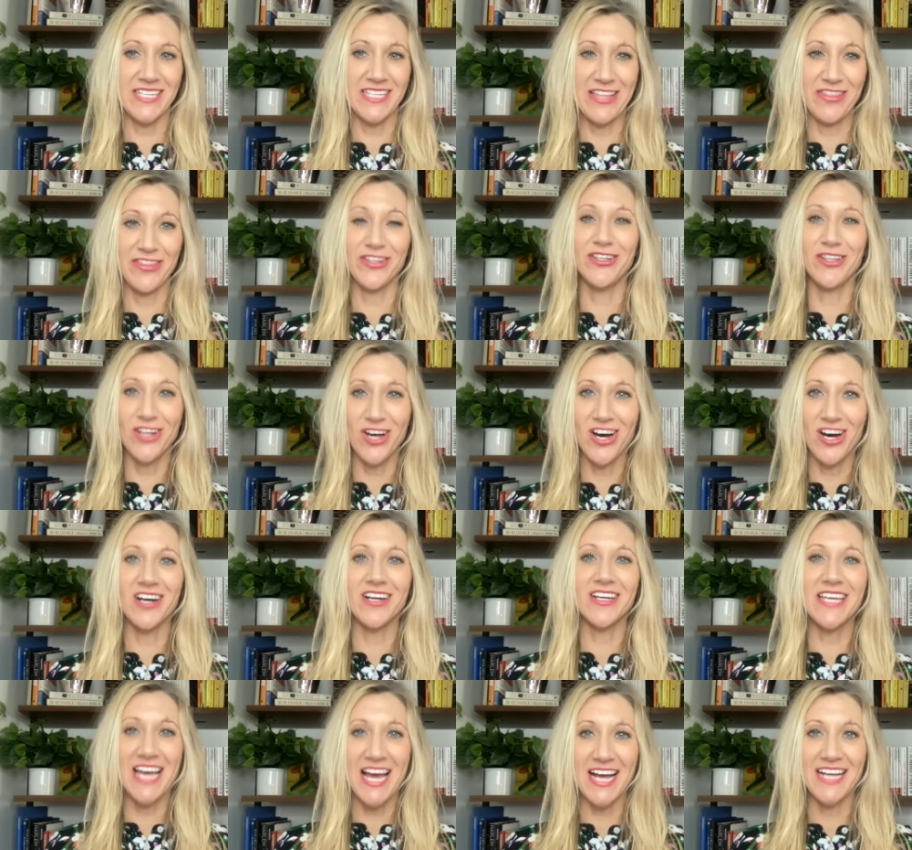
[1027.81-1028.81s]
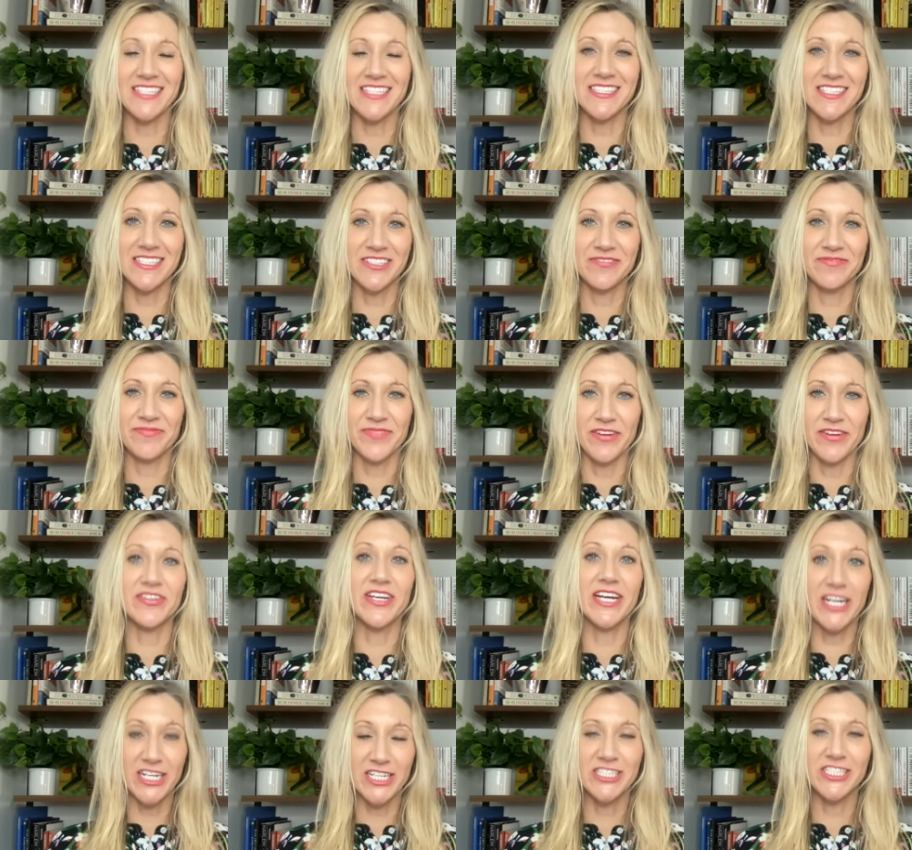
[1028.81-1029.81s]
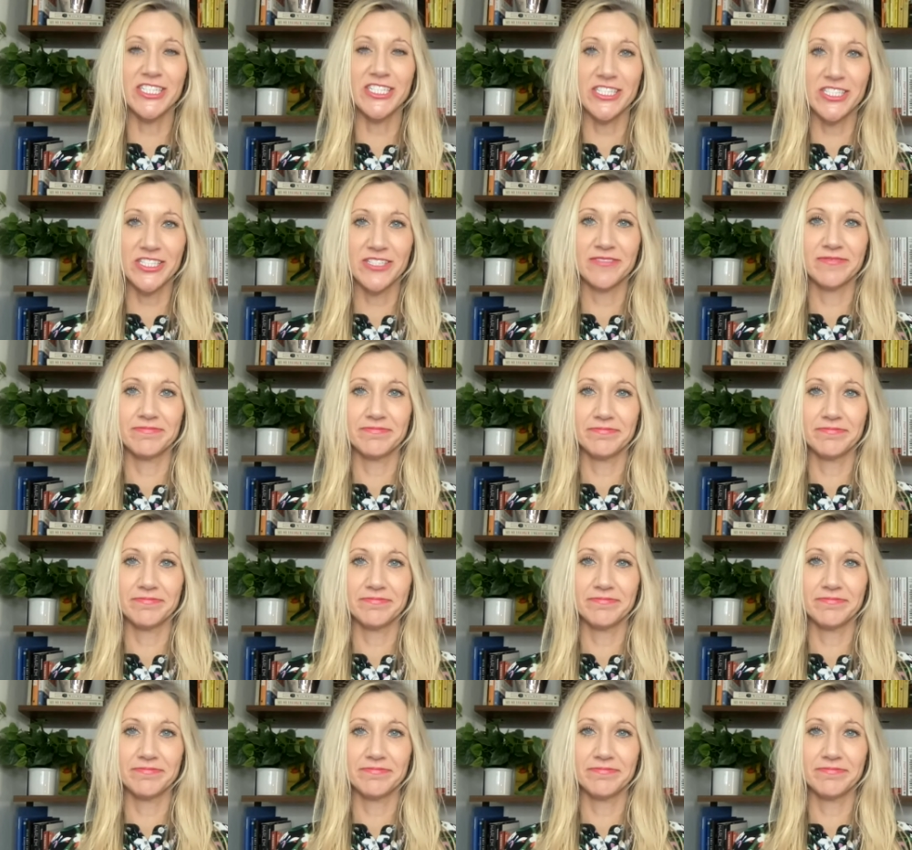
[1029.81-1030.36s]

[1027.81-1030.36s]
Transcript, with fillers: in the long cast of characters.